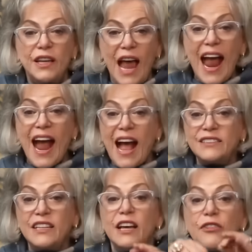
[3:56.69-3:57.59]

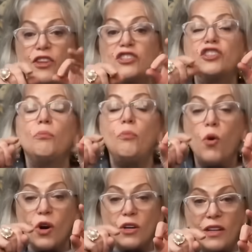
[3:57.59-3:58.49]
and the
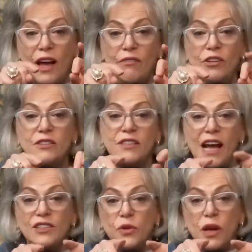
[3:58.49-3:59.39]
support levels.
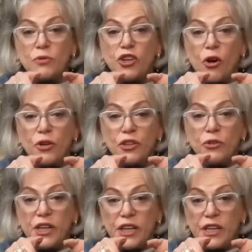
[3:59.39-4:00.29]
That's what I'm showing you
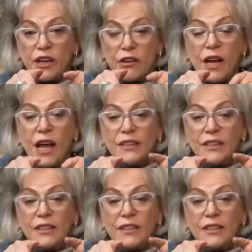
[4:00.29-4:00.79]
here.